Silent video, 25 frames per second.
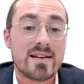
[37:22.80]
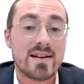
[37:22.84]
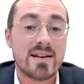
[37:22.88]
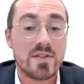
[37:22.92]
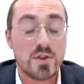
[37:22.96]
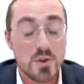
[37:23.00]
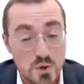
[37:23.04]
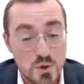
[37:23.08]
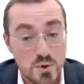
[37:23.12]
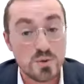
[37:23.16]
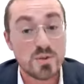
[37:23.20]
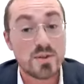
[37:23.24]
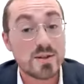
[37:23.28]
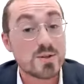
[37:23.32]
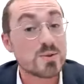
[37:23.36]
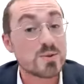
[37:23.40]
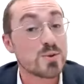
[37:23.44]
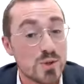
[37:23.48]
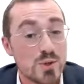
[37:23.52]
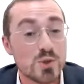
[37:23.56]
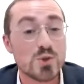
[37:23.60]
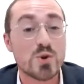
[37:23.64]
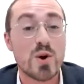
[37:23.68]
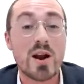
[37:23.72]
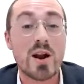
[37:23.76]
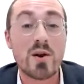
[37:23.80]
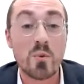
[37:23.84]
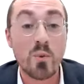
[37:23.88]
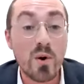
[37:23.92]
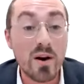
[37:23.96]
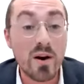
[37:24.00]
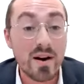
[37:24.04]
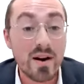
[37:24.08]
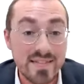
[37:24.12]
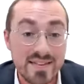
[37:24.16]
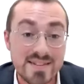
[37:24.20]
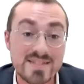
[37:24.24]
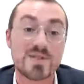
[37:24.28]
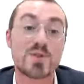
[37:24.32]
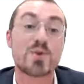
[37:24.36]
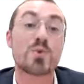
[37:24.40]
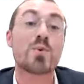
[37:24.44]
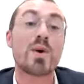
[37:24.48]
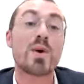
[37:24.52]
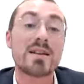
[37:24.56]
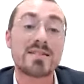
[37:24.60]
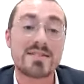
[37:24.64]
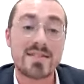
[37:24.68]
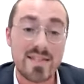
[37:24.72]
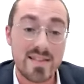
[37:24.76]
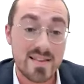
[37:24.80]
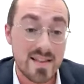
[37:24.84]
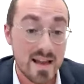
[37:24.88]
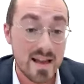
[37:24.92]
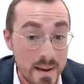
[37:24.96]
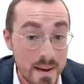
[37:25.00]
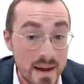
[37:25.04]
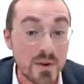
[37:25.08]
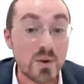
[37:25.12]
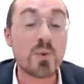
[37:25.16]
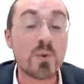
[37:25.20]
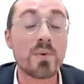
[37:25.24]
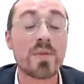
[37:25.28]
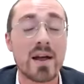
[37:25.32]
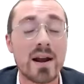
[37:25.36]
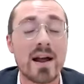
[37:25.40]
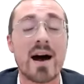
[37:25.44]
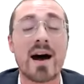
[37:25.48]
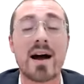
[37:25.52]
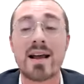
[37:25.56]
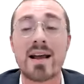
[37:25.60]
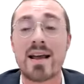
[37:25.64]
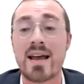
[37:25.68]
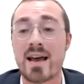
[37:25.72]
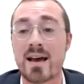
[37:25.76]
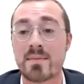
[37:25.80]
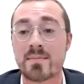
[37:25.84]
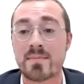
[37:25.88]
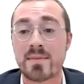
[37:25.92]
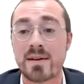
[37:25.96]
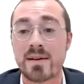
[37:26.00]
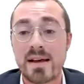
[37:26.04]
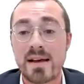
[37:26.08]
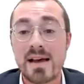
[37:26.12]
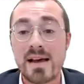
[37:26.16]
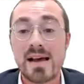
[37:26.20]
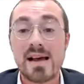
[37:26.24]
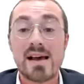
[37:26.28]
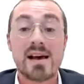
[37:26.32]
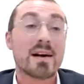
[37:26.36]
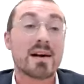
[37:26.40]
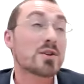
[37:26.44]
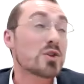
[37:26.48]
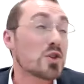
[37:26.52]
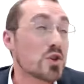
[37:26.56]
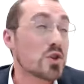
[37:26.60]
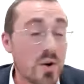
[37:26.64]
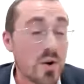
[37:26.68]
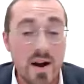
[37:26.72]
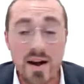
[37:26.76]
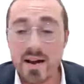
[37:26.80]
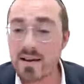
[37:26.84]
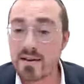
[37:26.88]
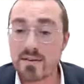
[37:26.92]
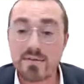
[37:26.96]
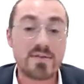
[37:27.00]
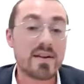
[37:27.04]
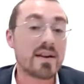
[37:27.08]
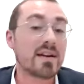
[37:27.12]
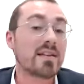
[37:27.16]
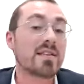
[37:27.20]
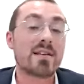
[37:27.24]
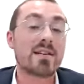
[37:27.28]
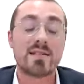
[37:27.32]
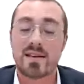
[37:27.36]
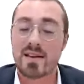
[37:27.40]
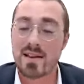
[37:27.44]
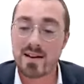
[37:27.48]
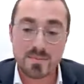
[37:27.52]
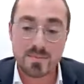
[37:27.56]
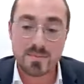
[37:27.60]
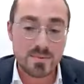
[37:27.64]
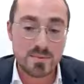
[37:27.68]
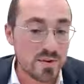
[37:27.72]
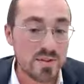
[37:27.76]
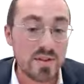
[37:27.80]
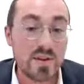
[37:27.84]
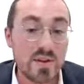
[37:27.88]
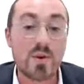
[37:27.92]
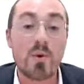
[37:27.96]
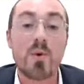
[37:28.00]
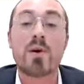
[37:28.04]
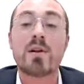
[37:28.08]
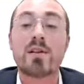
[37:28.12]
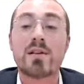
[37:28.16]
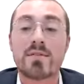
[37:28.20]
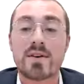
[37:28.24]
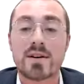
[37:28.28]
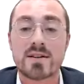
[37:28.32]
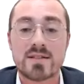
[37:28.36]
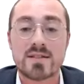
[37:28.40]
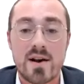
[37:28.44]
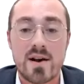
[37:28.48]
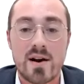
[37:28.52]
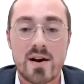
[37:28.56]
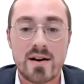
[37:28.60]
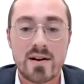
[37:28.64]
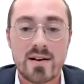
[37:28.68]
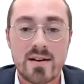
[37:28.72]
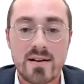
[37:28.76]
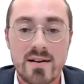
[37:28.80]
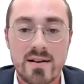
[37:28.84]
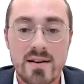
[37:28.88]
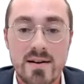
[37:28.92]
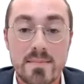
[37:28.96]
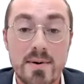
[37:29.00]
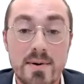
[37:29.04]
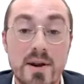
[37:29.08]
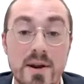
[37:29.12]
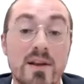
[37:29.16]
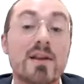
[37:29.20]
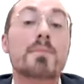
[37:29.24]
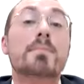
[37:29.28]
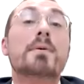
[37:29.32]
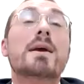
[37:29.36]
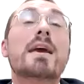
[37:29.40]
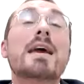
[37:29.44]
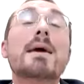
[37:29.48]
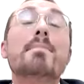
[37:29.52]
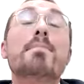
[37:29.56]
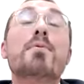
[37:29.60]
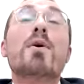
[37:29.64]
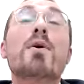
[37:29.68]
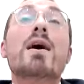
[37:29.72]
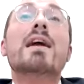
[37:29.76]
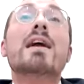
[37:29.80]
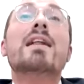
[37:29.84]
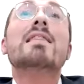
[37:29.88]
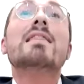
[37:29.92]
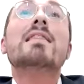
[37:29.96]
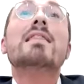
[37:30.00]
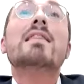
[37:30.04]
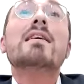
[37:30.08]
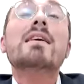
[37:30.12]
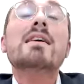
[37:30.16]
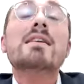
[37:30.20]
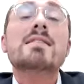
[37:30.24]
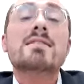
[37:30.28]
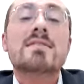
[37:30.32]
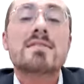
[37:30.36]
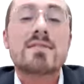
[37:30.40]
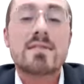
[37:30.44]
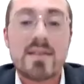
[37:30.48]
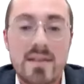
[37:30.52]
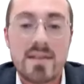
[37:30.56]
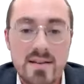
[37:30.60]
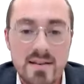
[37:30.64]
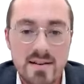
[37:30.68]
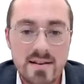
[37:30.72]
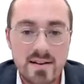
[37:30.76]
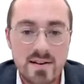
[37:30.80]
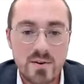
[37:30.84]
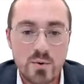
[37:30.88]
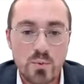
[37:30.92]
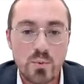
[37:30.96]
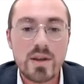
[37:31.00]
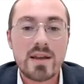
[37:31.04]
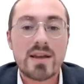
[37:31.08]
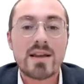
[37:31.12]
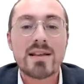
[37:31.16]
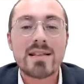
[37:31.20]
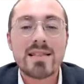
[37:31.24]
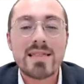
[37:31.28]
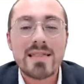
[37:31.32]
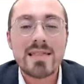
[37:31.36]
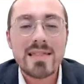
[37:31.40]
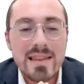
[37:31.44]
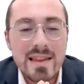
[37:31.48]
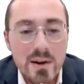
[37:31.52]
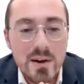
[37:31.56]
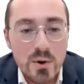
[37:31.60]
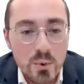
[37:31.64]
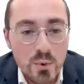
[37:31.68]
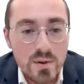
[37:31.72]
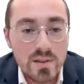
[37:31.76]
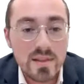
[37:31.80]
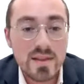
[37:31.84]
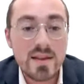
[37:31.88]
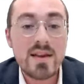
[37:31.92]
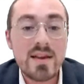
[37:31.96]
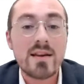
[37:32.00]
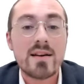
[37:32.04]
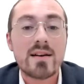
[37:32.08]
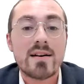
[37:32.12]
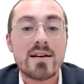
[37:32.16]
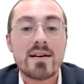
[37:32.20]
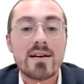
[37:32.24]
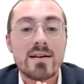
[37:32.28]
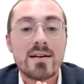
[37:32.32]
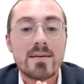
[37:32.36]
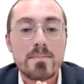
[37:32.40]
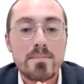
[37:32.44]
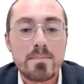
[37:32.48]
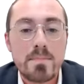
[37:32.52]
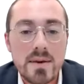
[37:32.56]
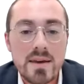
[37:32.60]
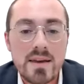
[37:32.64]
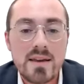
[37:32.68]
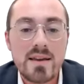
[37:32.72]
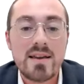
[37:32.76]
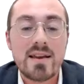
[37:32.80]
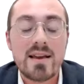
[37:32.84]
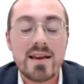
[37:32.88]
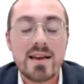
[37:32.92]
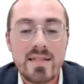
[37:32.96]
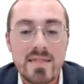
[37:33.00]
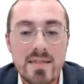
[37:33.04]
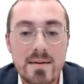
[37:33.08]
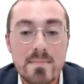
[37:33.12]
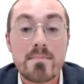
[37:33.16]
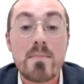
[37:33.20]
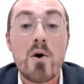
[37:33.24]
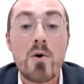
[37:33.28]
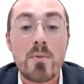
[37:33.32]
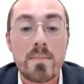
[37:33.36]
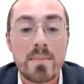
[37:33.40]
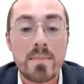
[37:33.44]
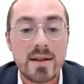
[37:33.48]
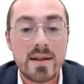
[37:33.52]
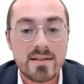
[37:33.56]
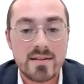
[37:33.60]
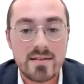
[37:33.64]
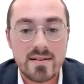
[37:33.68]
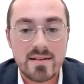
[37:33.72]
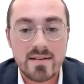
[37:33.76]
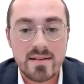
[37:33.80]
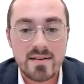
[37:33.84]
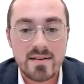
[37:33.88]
and the truth is we should try to work on this the rest of the time. I know that I am trying valiantly, and I'm sure that all of us are. But on Yom Kippur at least, we can literally be in the moment,